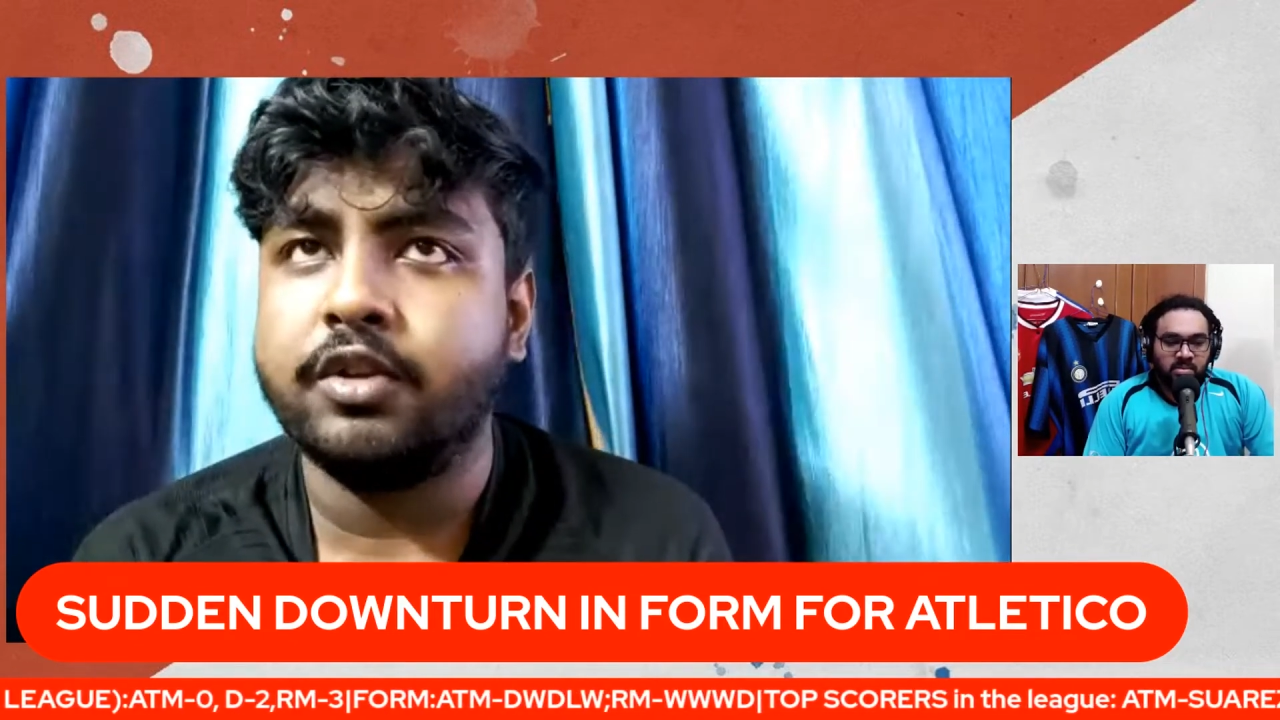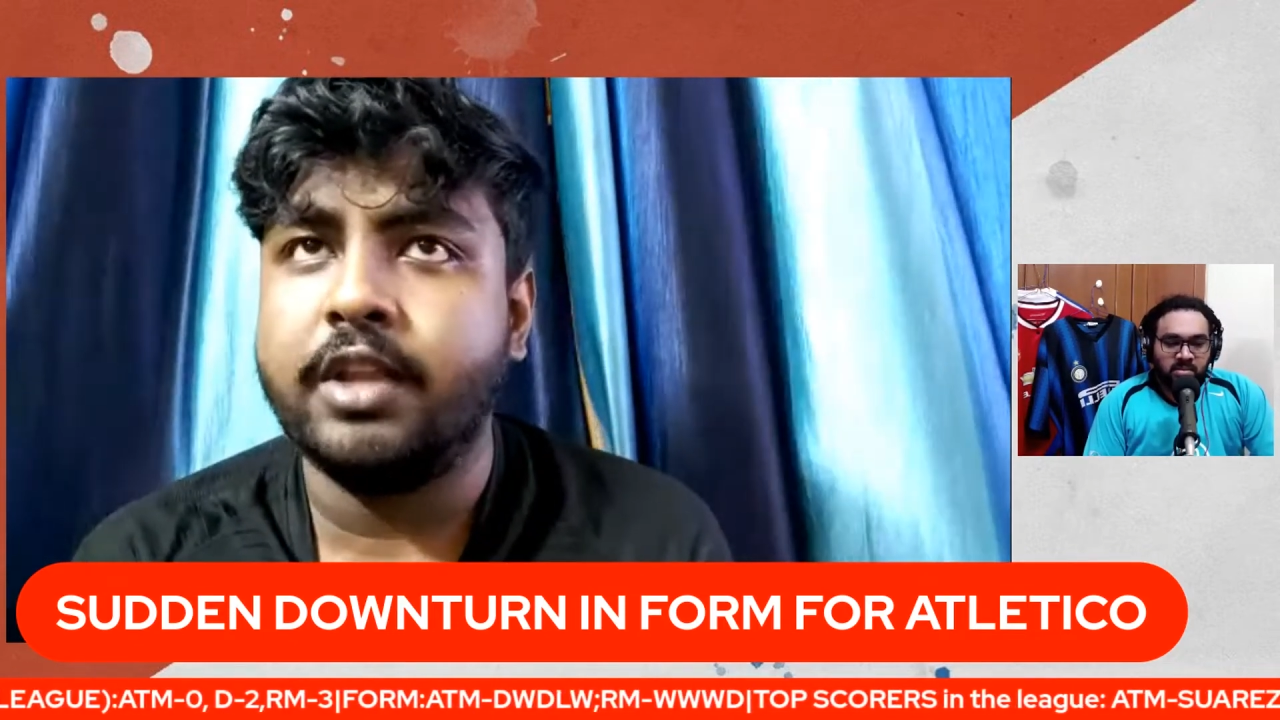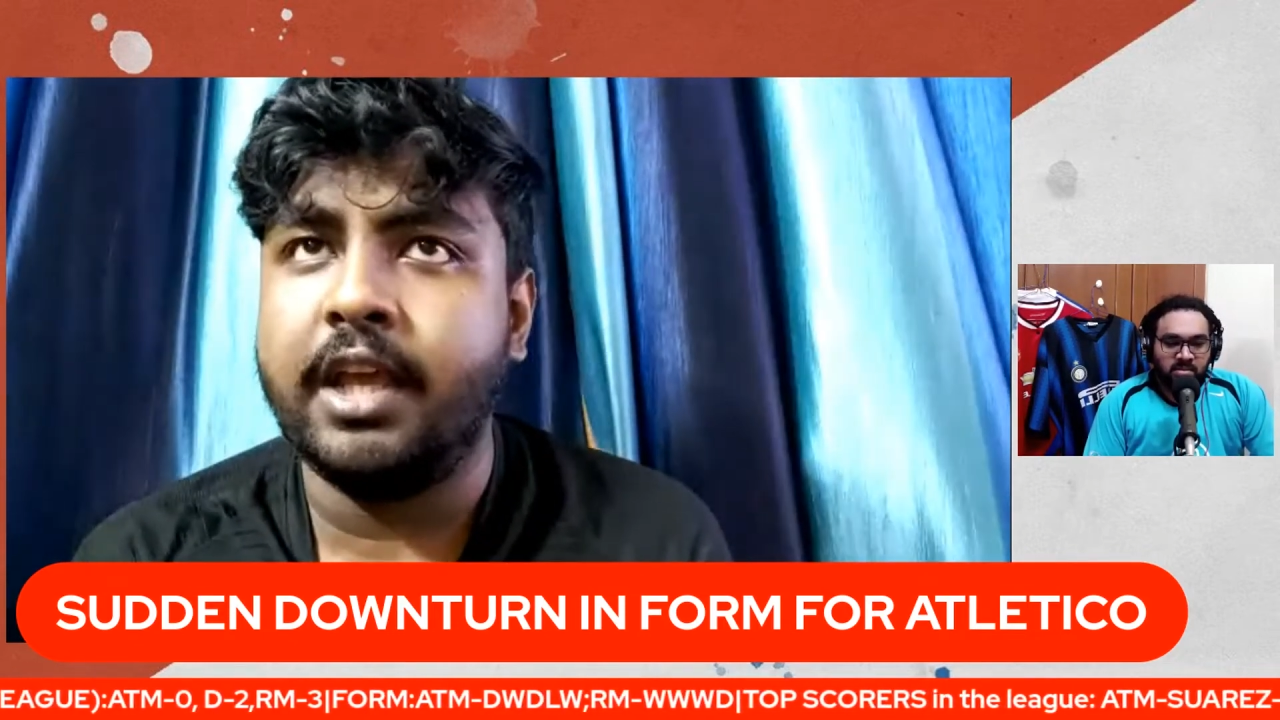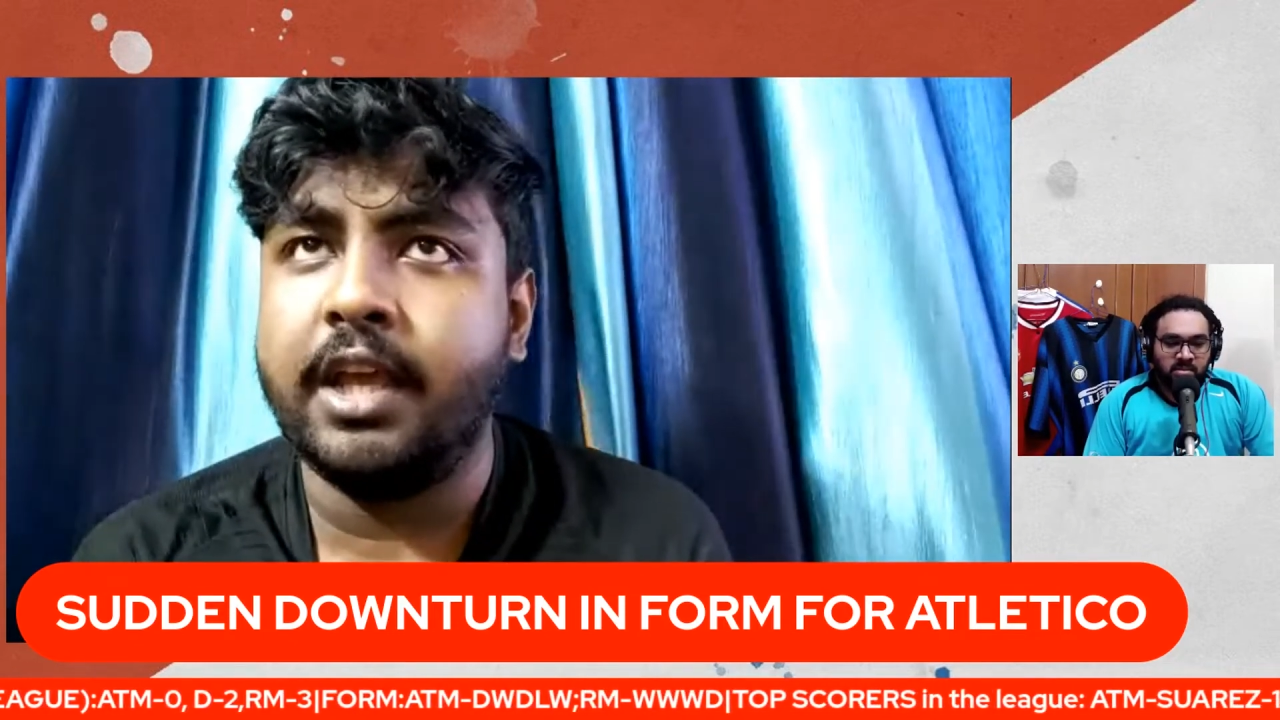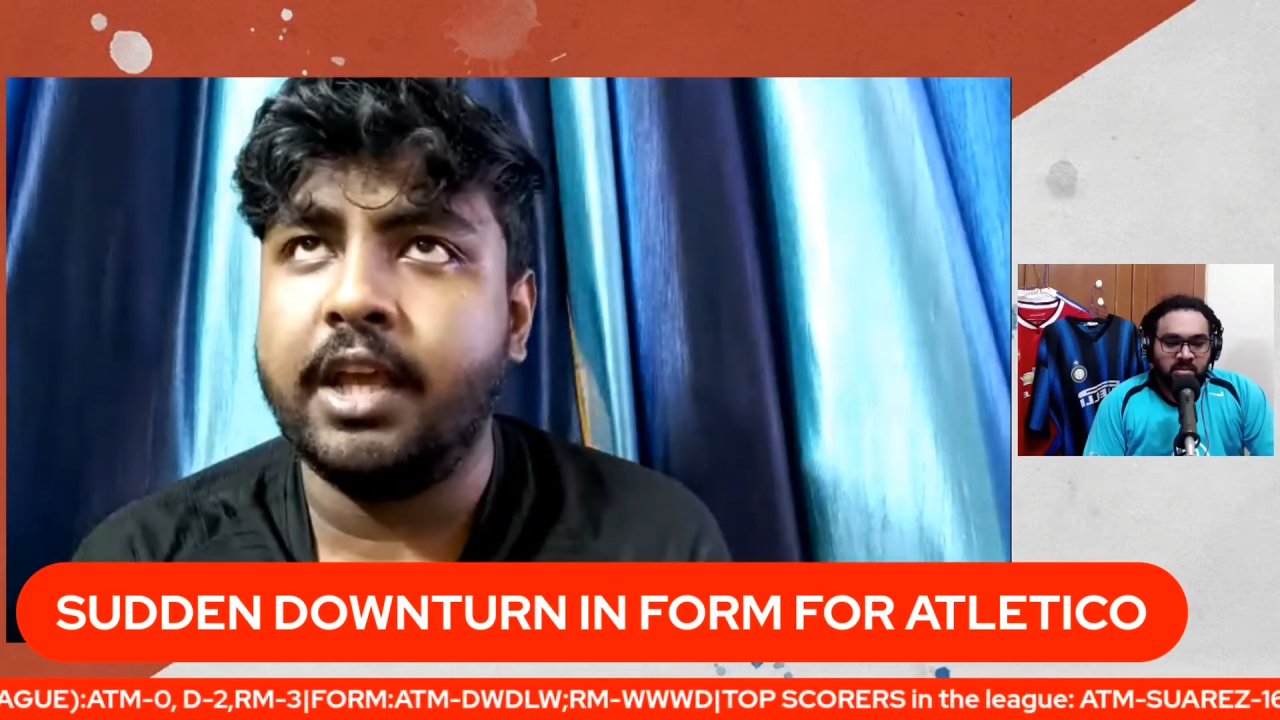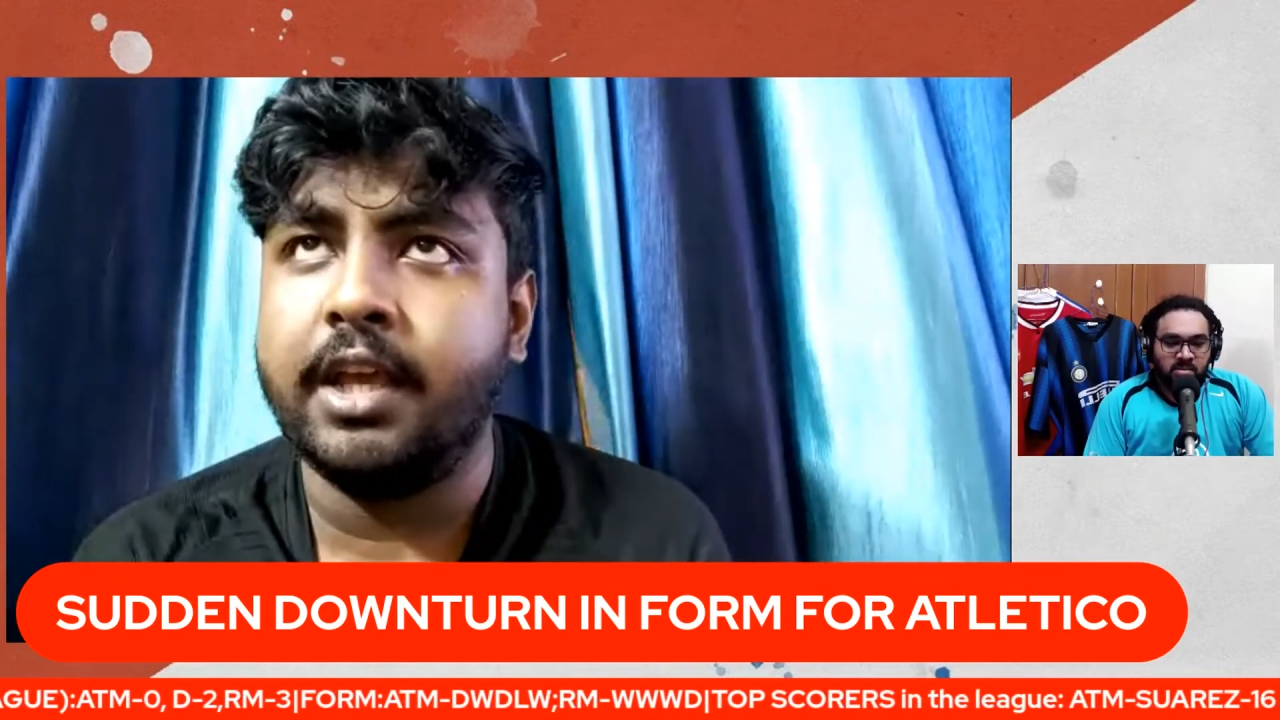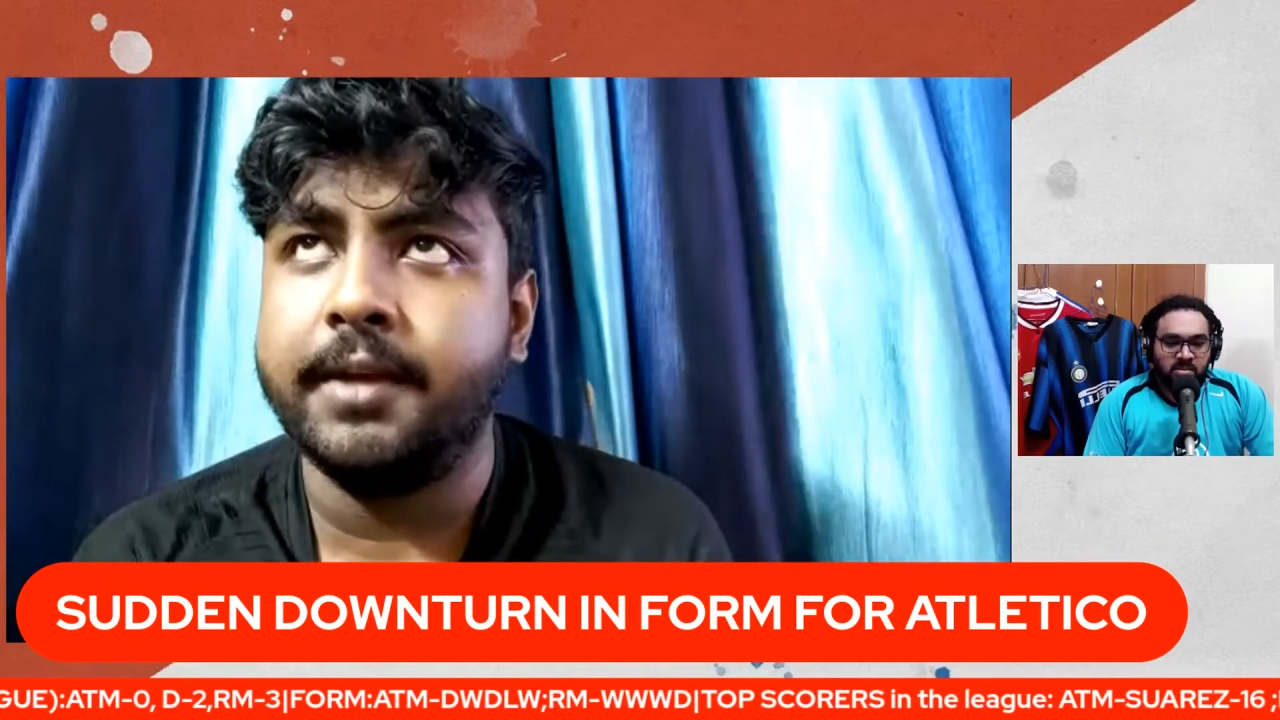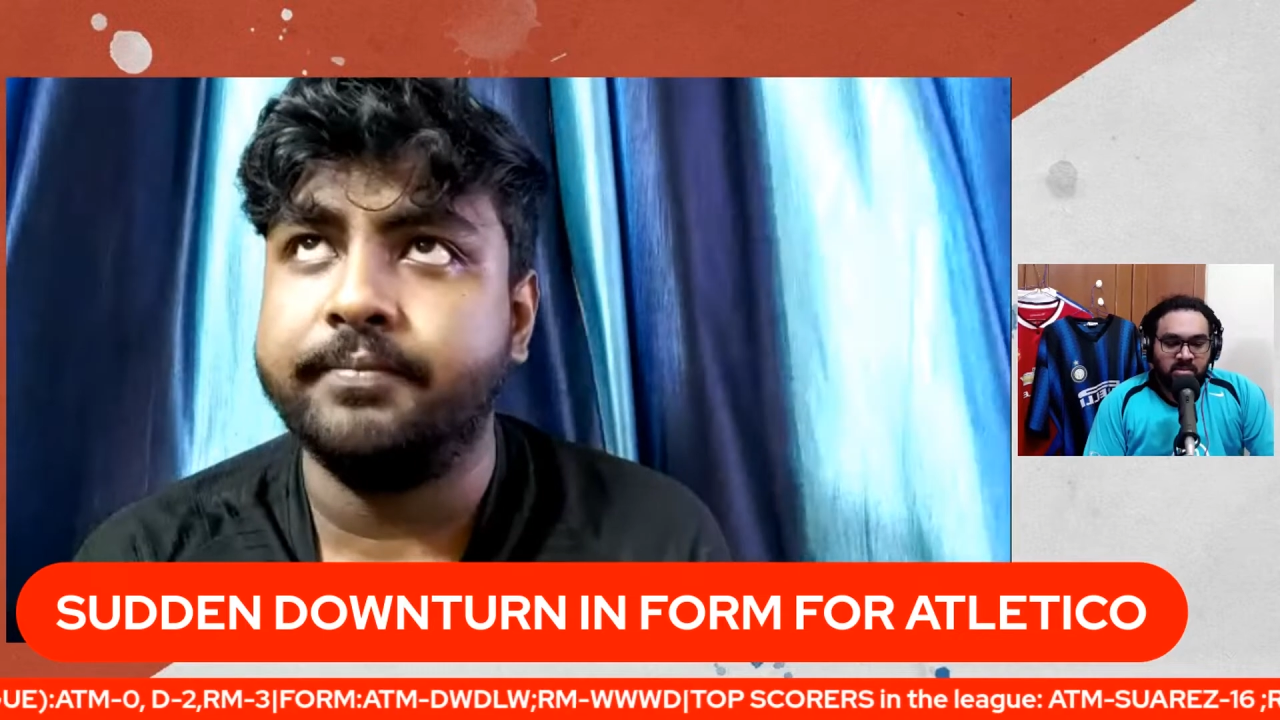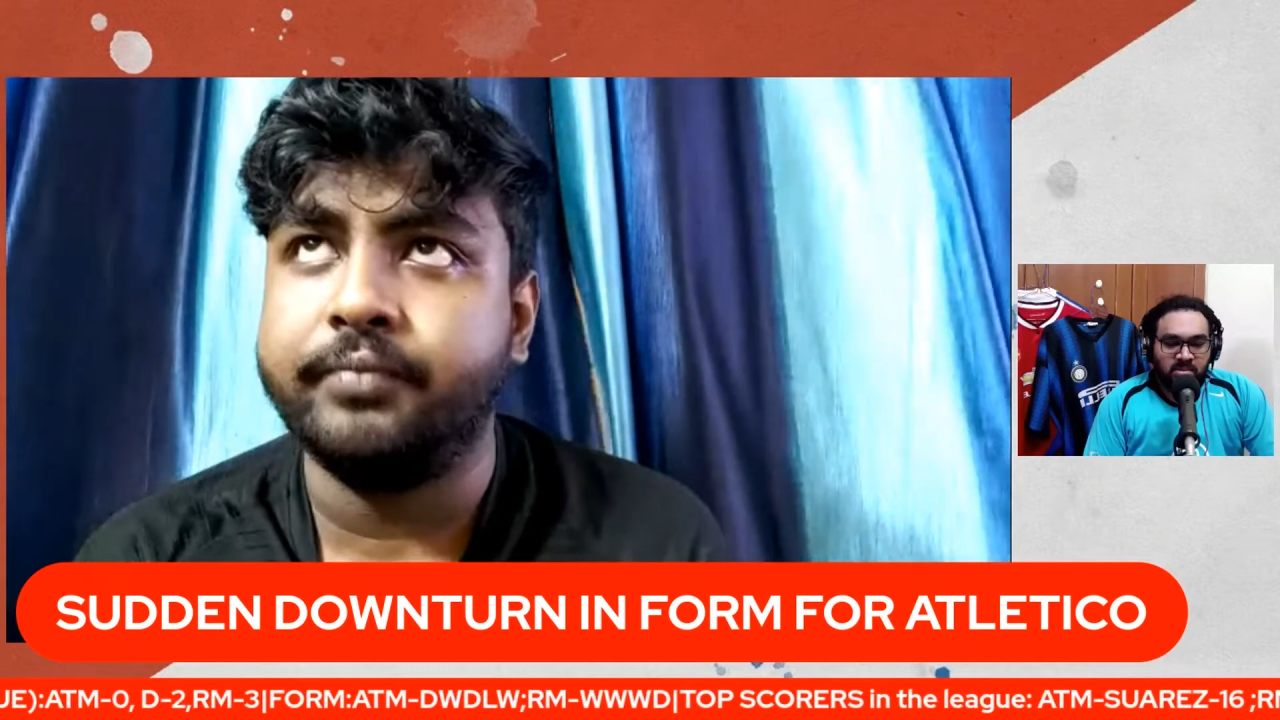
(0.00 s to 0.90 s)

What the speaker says: the